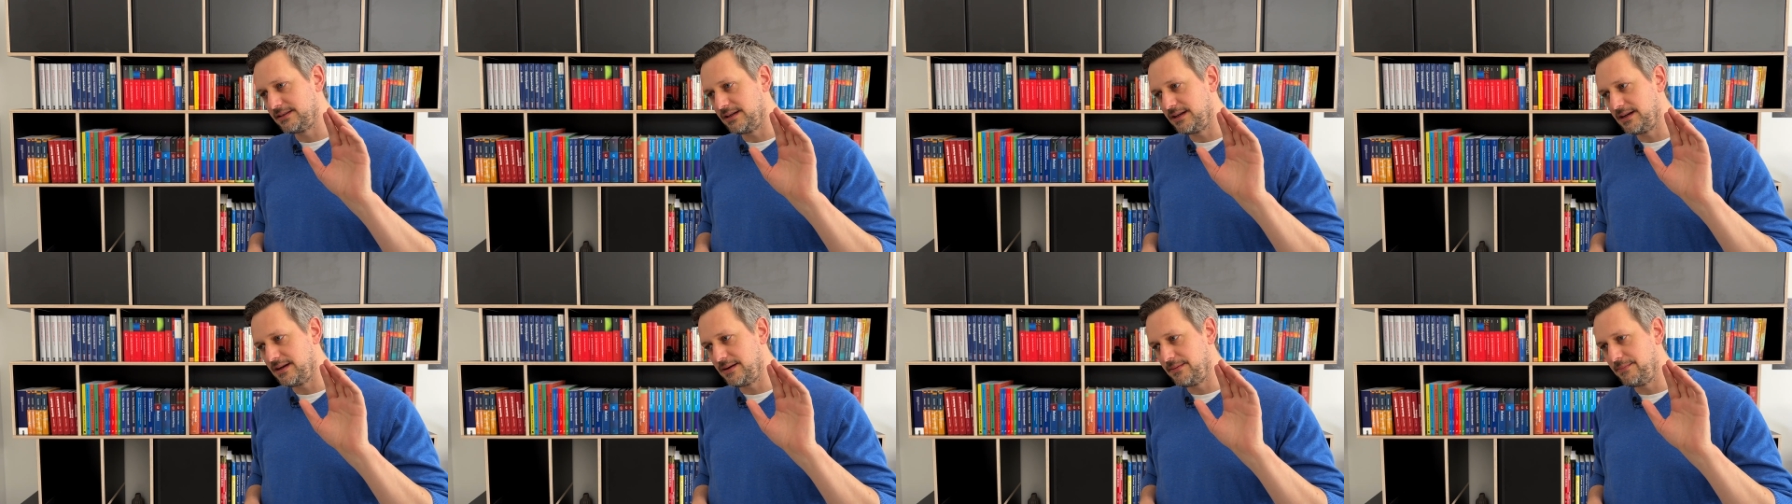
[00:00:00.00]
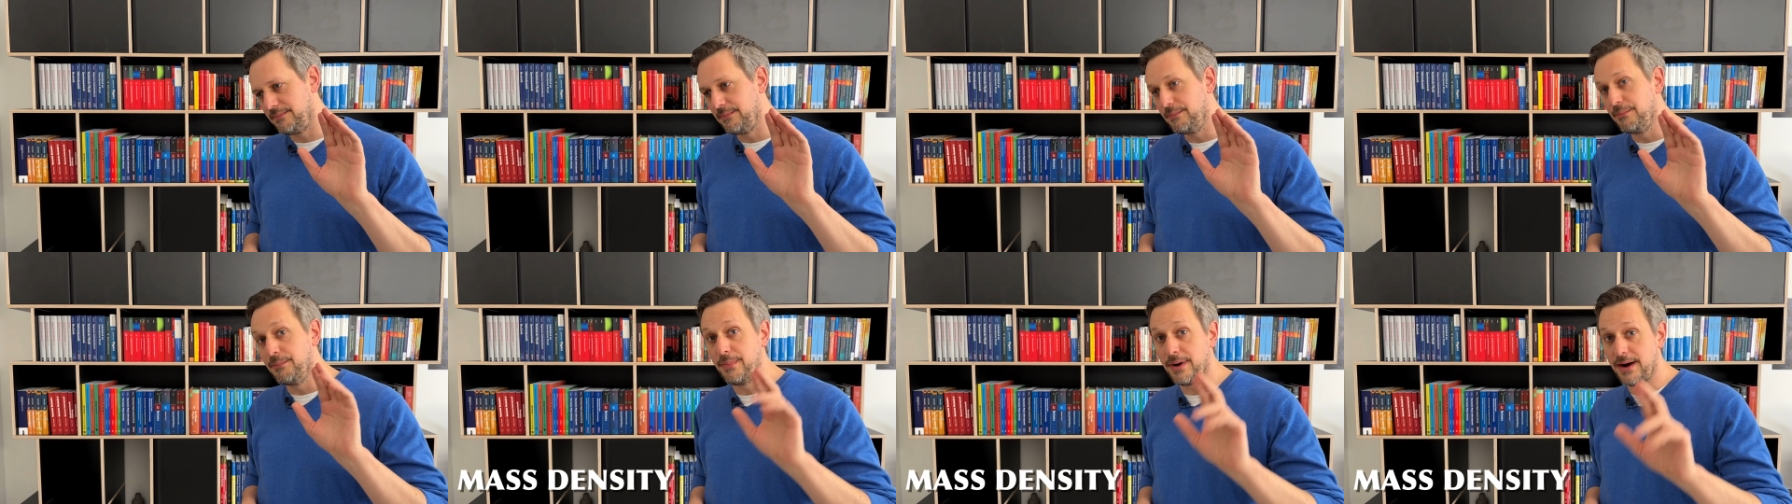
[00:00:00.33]

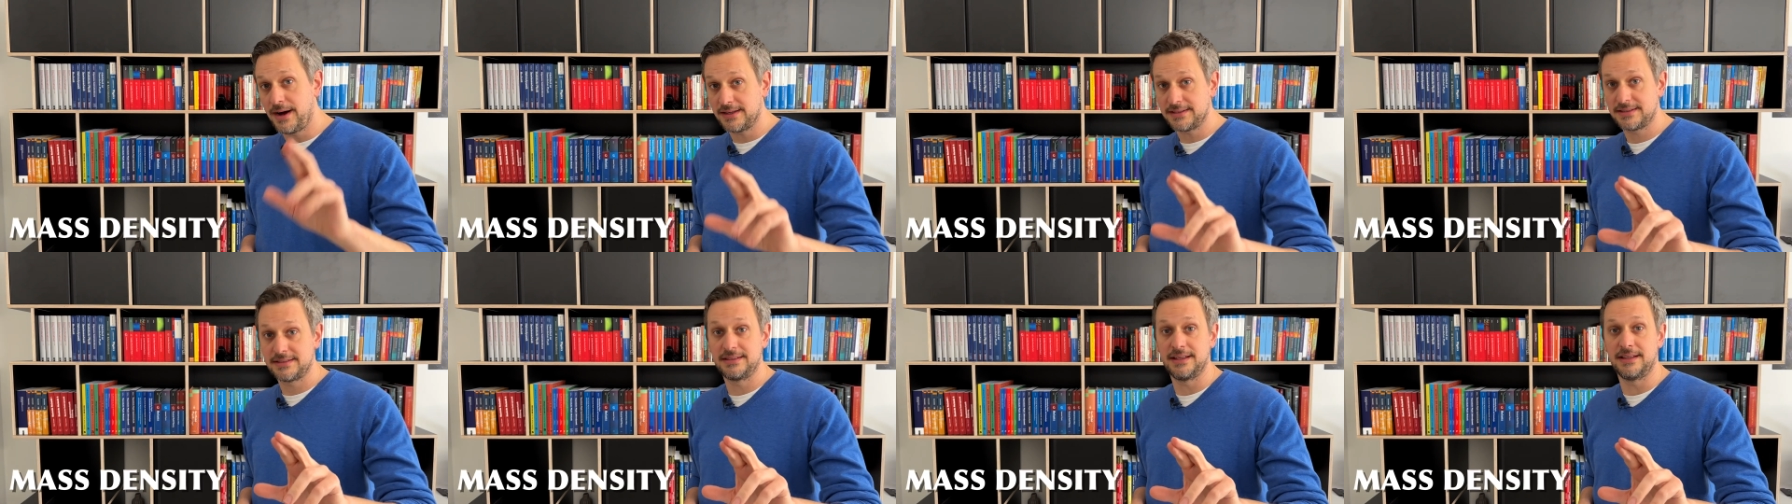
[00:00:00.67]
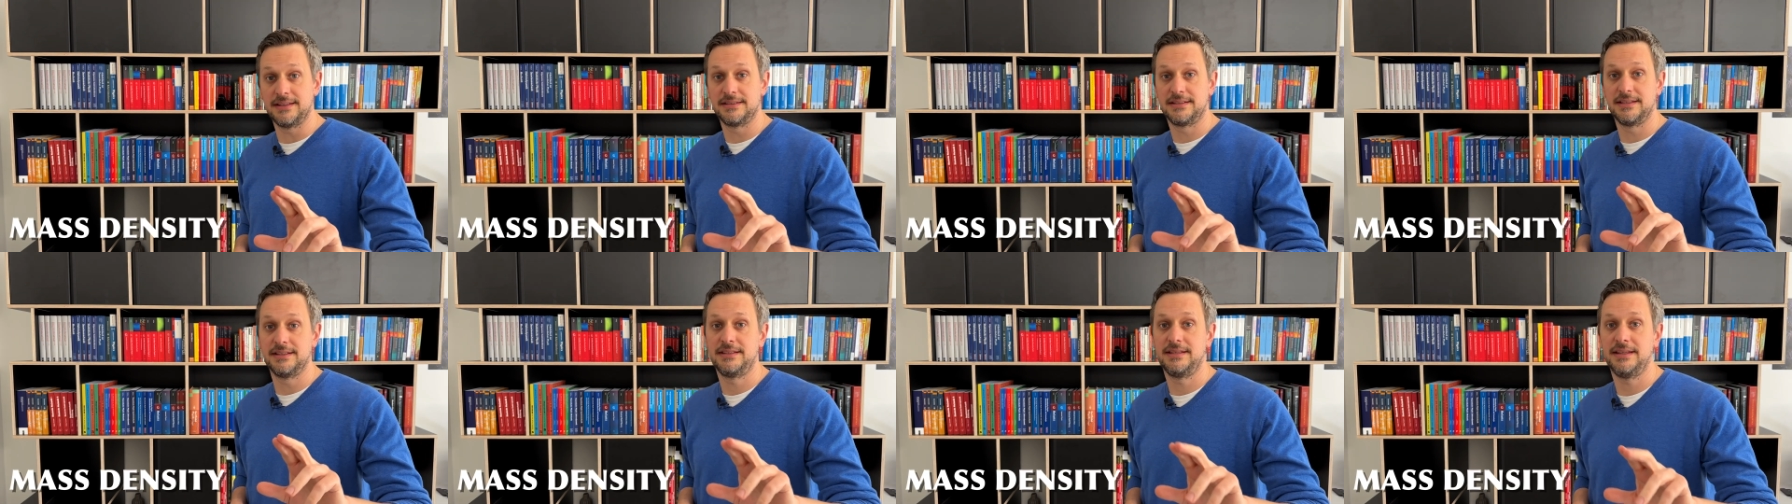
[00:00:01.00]
um, mass
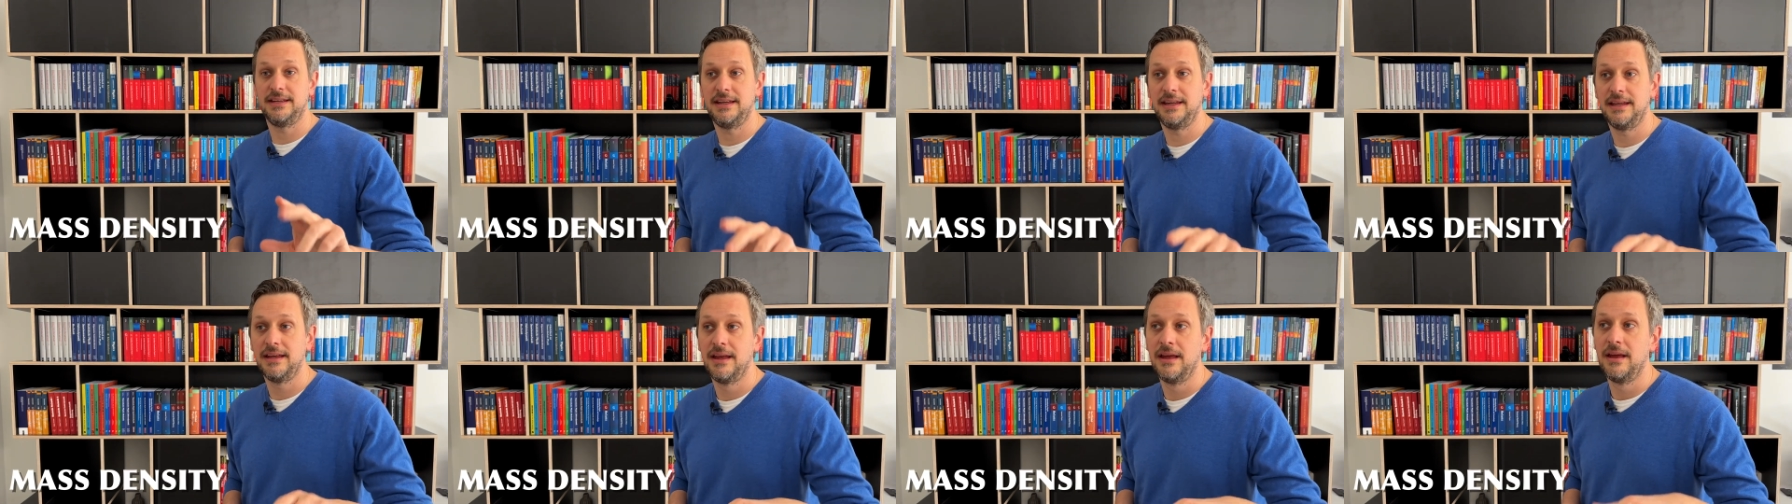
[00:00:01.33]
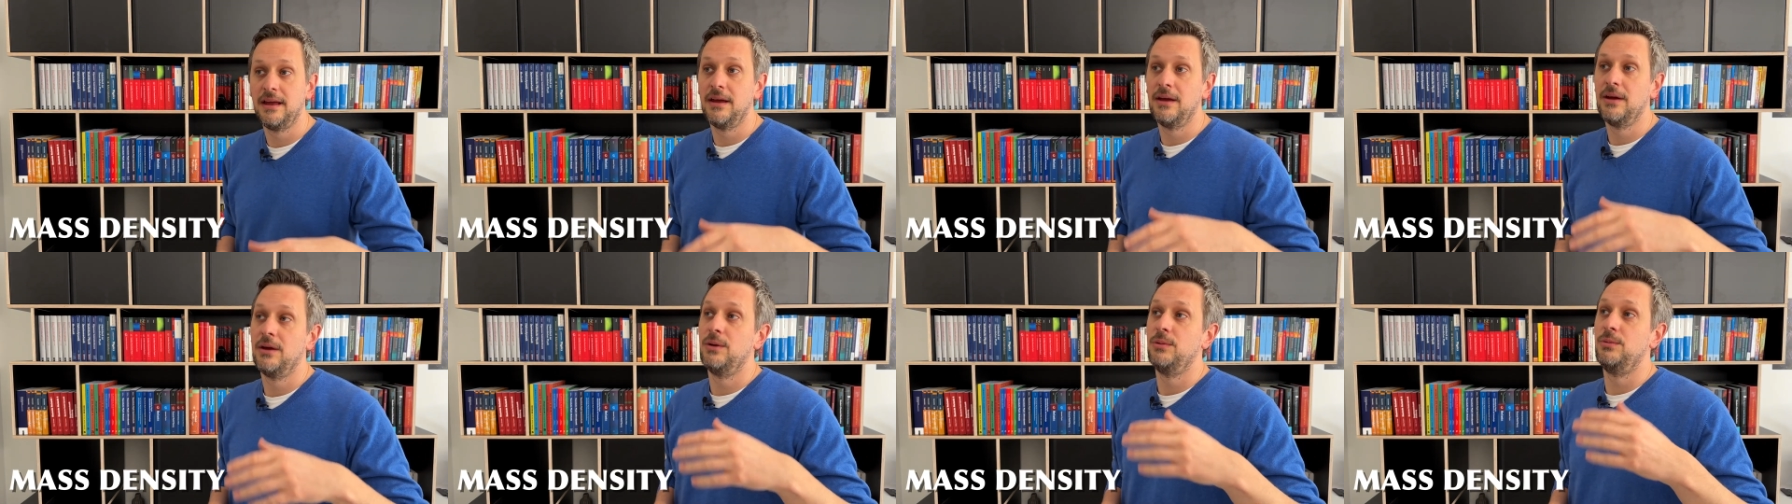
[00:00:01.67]
density,
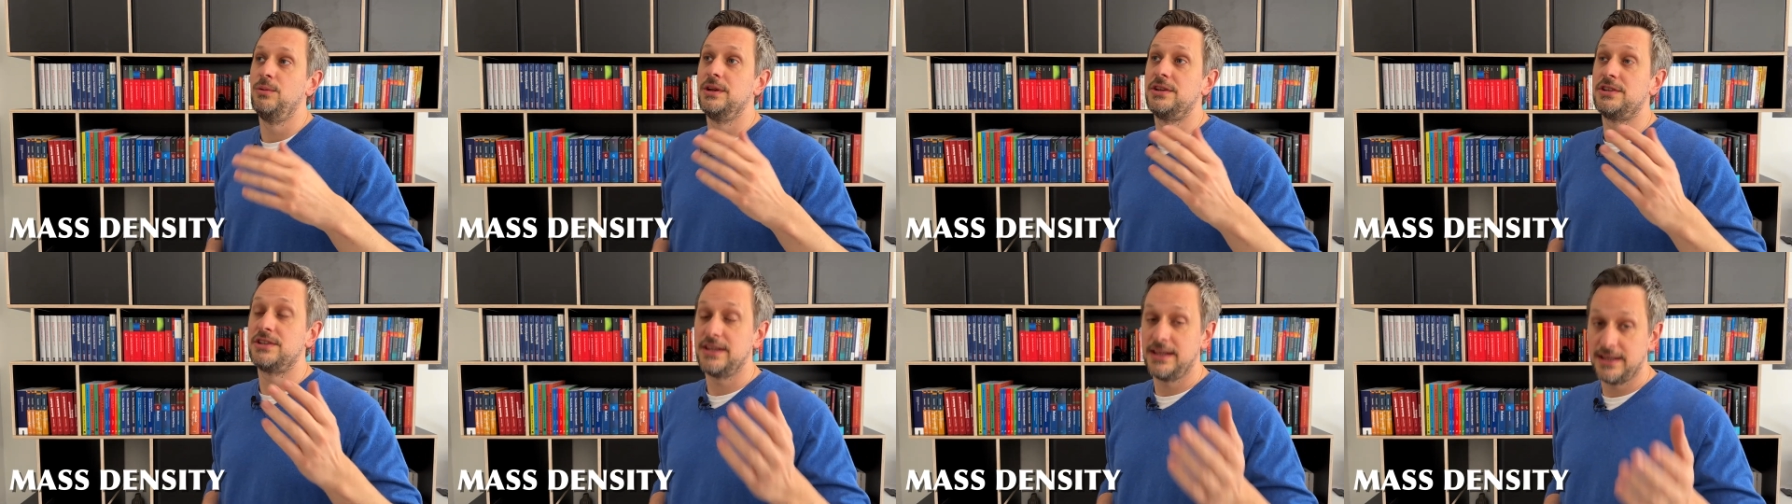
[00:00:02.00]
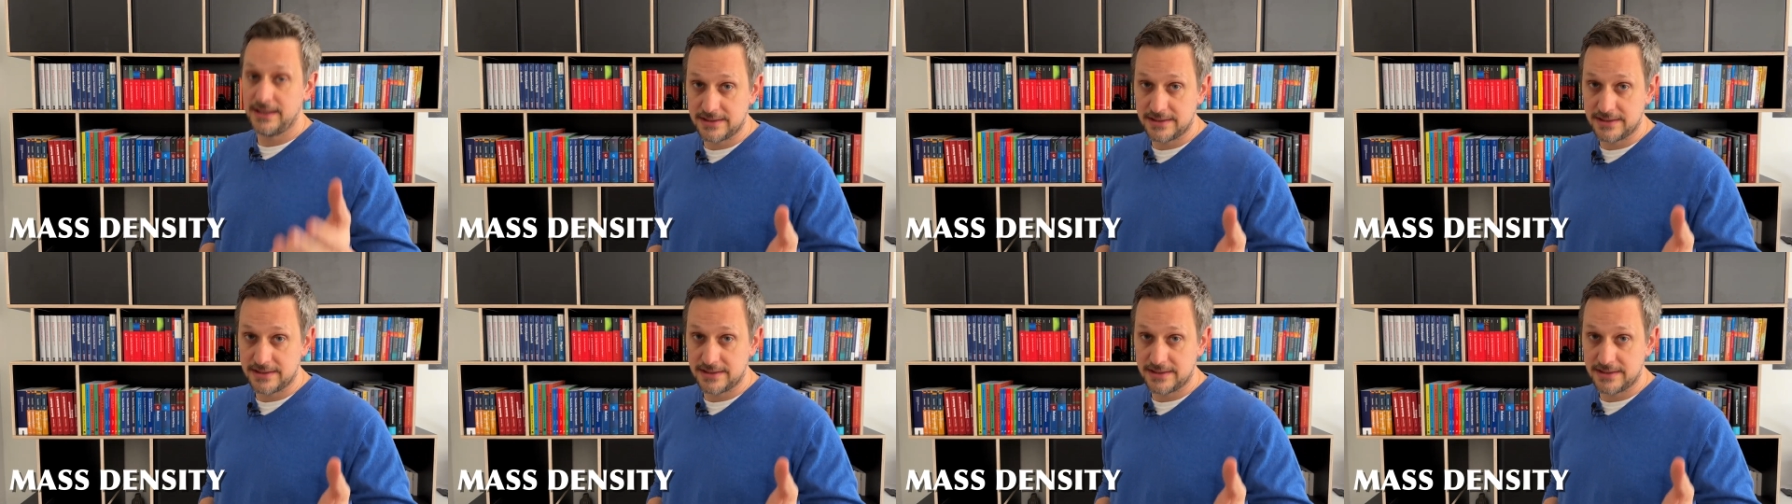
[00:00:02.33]
which